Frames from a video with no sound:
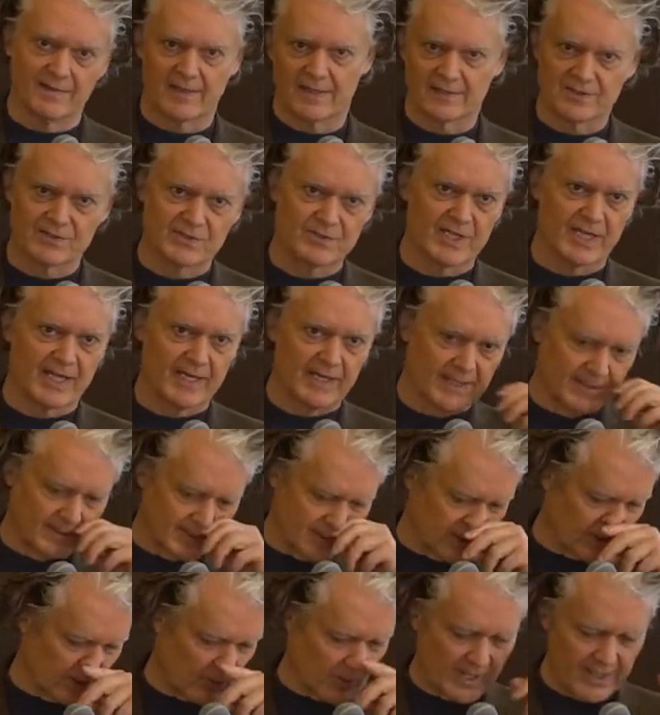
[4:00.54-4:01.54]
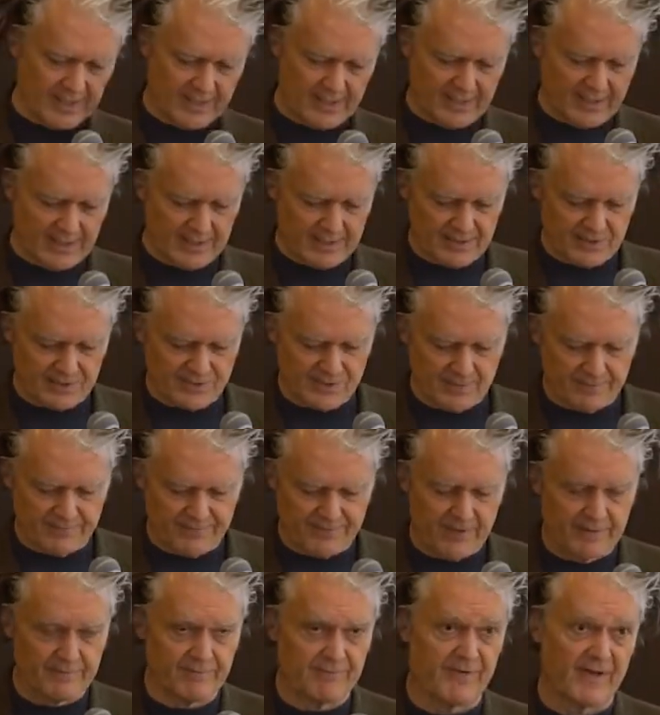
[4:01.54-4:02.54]
and instead it degraded into some
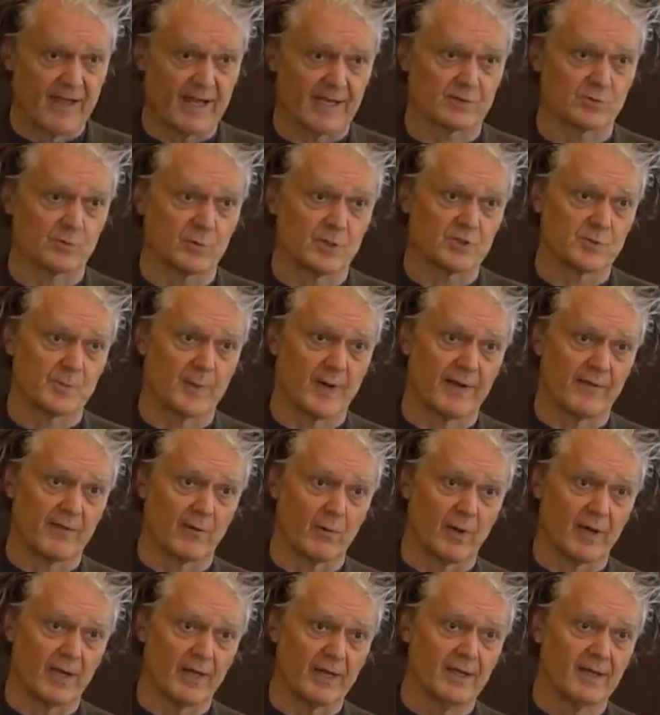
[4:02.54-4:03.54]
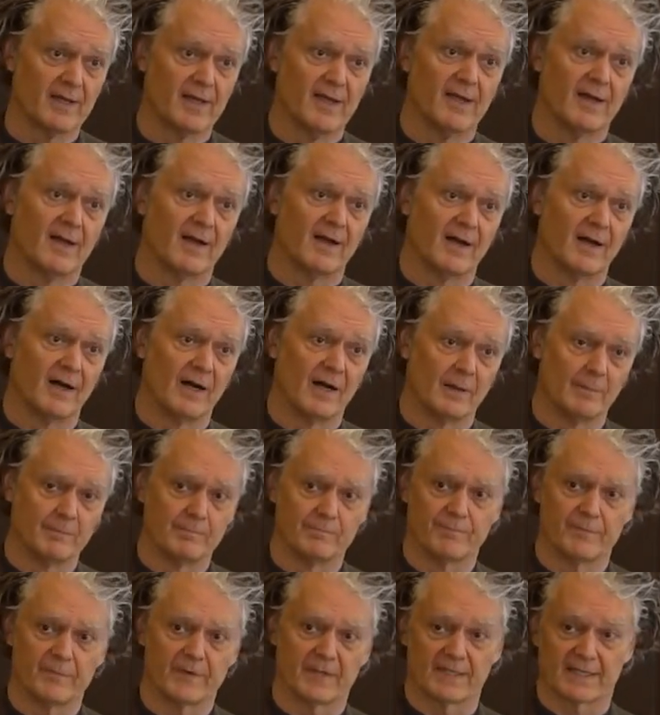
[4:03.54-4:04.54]
fun facts, which, by the way,
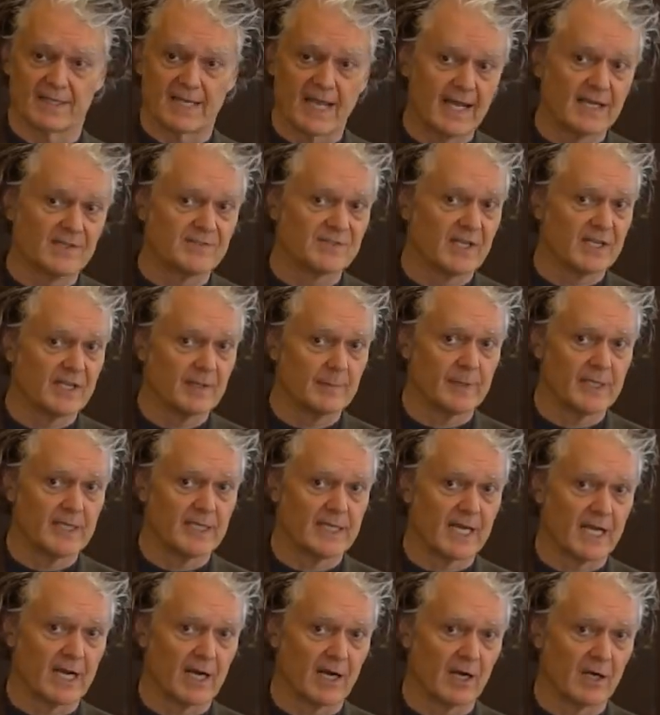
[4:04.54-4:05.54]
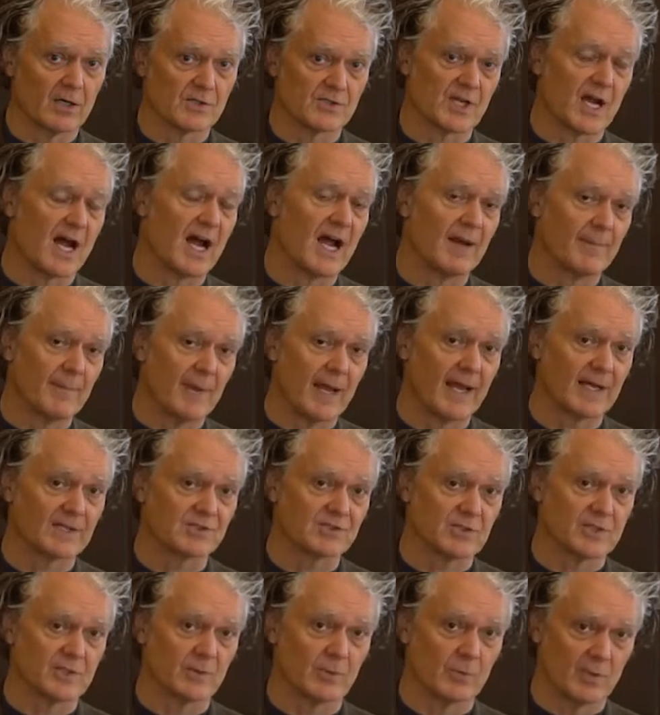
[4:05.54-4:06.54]
um, in case anybody cares, I'm
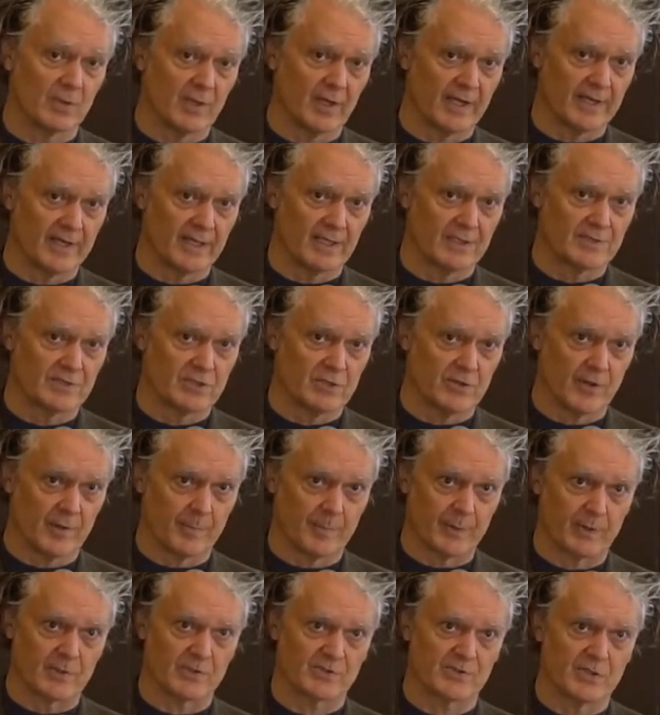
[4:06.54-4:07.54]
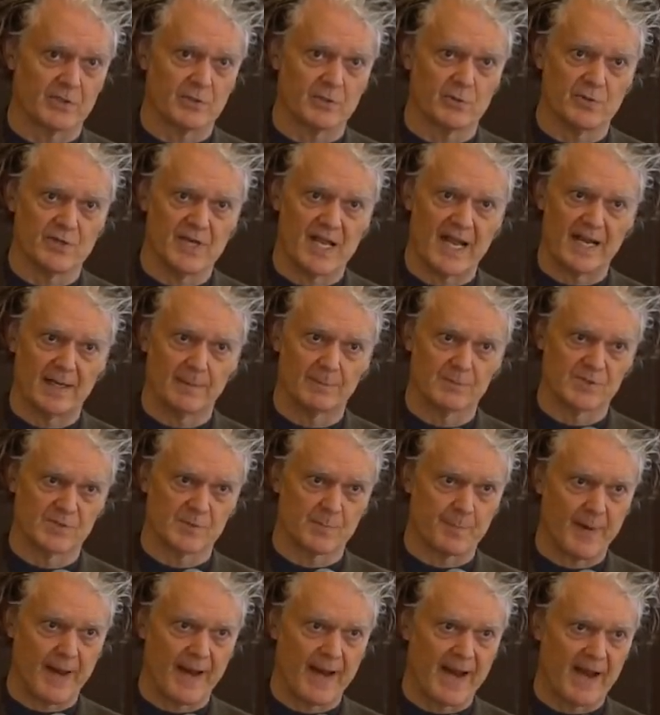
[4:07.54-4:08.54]
actually related to the person who named
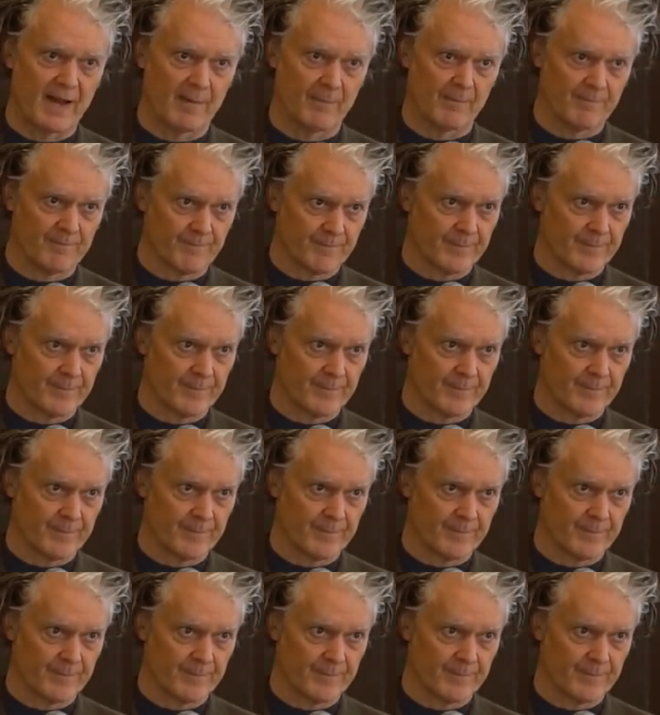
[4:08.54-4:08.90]
Spam.